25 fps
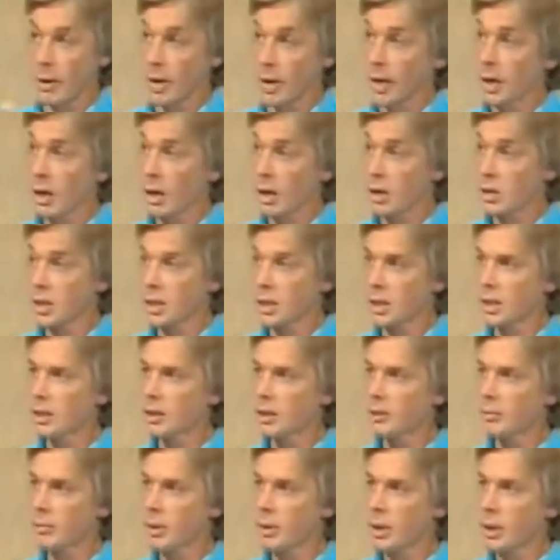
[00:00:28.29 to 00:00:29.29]
They can't see
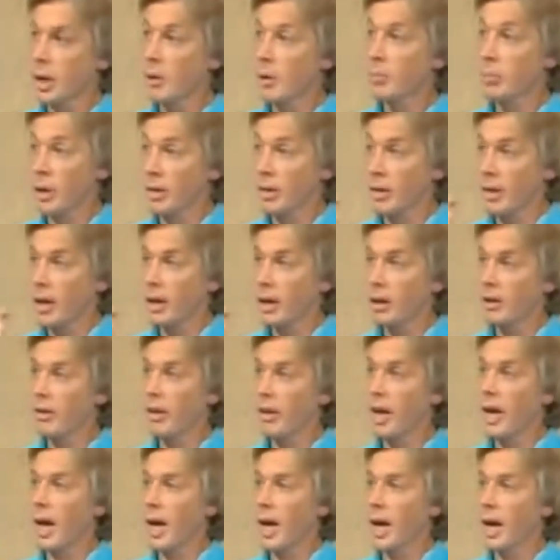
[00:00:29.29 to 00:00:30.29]
them, but they are
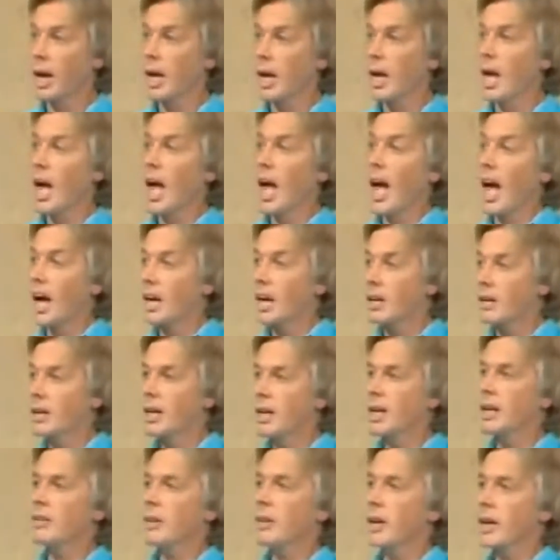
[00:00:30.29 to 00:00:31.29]
there. And
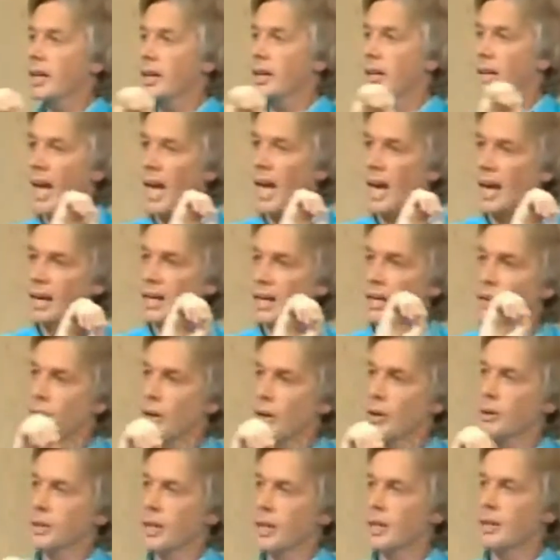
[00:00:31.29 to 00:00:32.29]
neither can any of
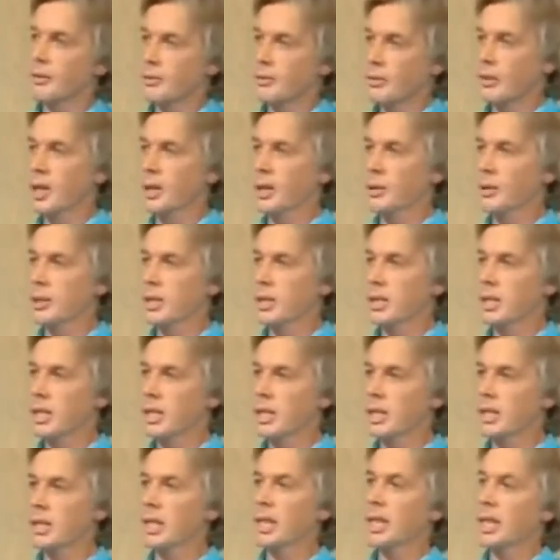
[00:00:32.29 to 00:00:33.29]
those other
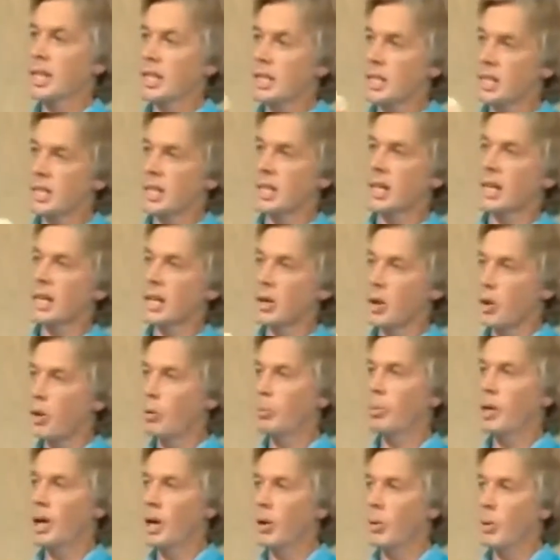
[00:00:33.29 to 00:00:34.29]
frequencies see
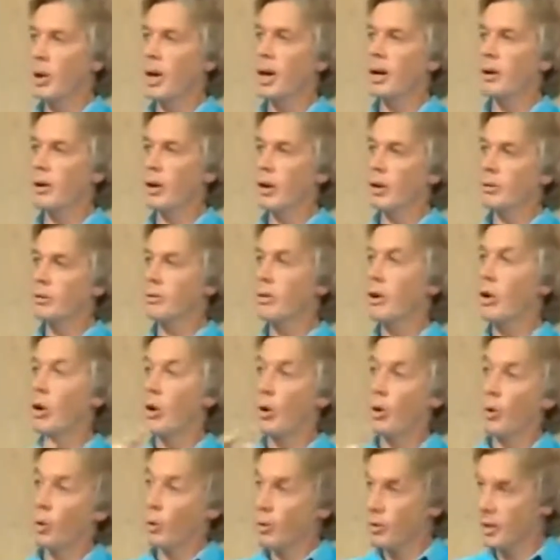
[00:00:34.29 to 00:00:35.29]
or be aware of
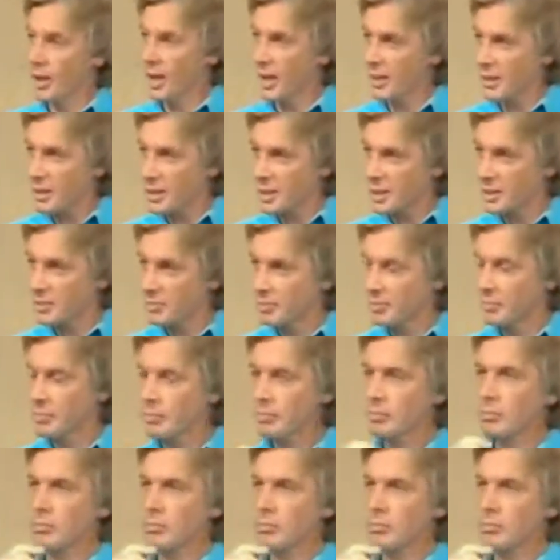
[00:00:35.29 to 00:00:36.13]
all the others.